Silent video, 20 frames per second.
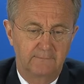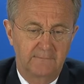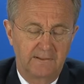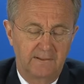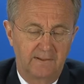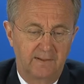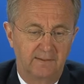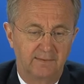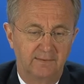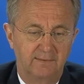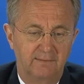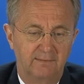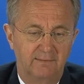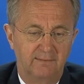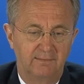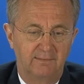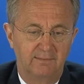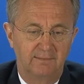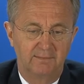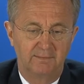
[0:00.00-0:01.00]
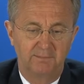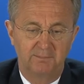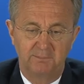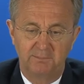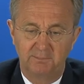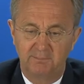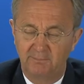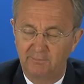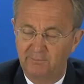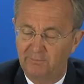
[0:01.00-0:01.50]
and
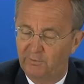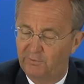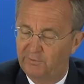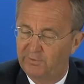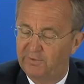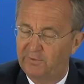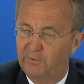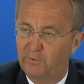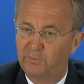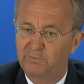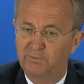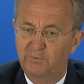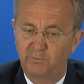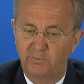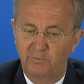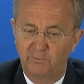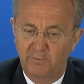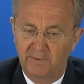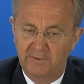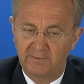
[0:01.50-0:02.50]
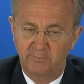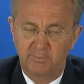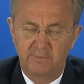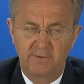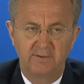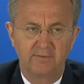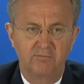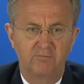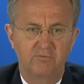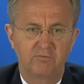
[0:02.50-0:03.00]
are they going to the right
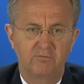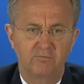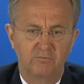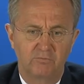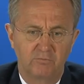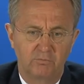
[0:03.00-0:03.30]
places,